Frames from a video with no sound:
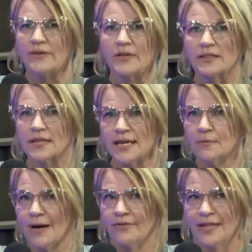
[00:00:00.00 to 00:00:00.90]
even think
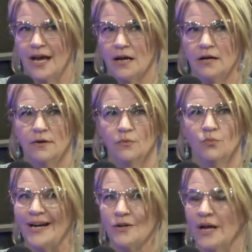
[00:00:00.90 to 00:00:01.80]
about that
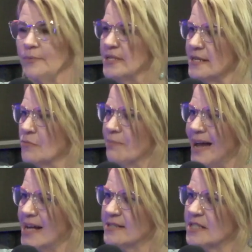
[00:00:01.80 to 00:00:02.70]
right away when someone
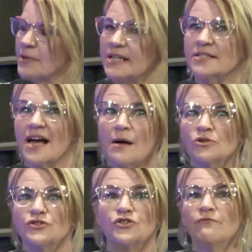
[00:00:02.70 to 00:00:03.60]
passes, but it's
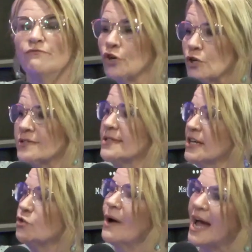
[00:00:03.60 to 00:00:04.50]
almost yeah. the first
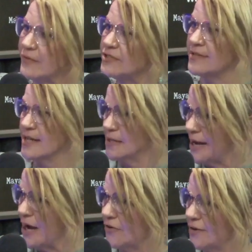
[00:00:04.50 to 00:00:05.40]
thing you have to think
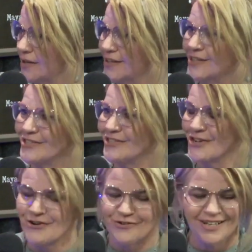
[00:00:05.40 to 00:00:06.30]
about.
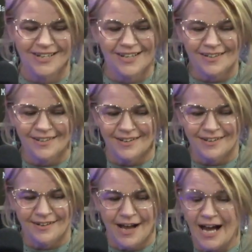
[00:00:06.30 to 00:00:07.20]
So
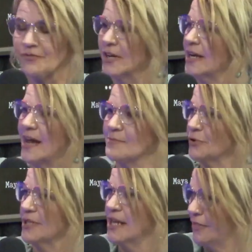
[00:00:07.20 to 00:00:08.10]
I've done
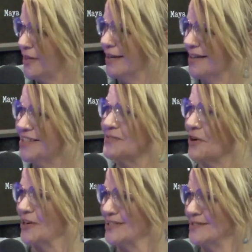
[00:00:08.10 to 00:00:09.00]
absolutely nothing as
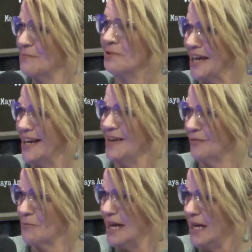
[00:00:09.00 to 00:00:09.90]
far as planning
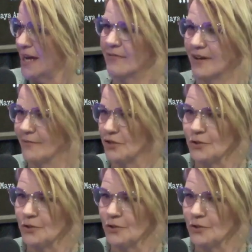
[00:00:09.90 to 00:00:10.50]
for me. Have, uh, have we,